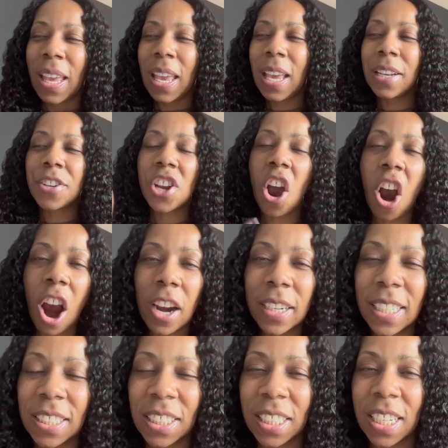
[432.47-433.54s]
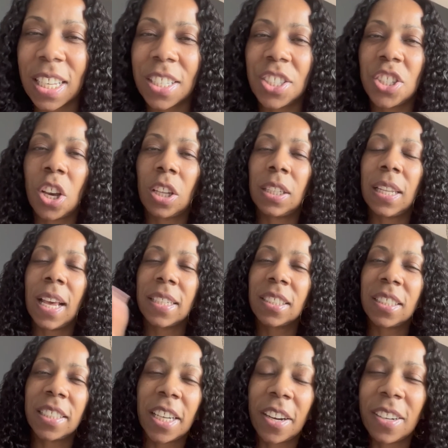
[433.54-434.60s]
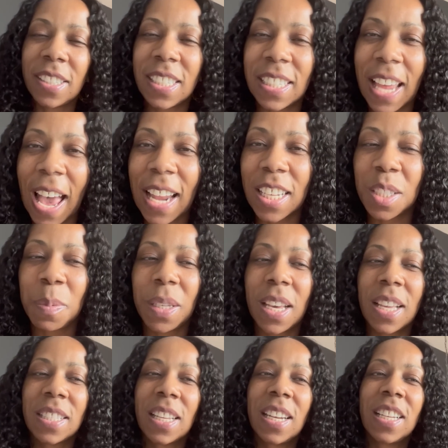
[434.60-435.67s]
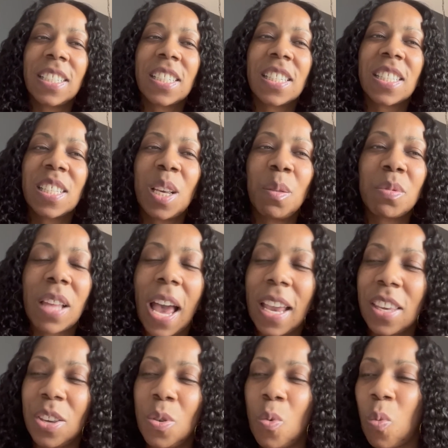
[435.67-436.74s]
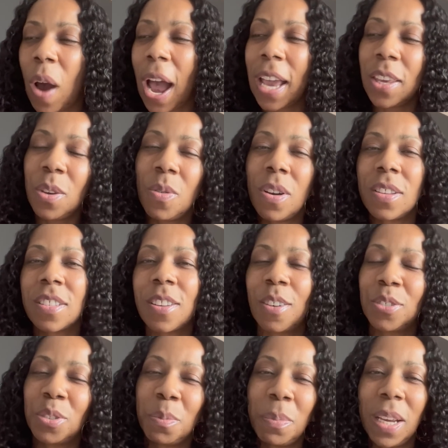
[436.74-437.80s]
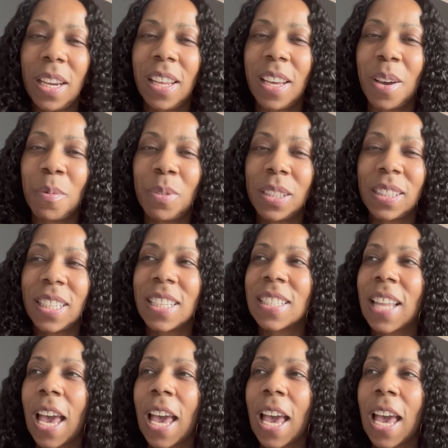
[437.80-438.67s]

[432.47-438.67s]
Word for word: it tarnishes your legendary status because then it just seems like you, why are you on social media with this?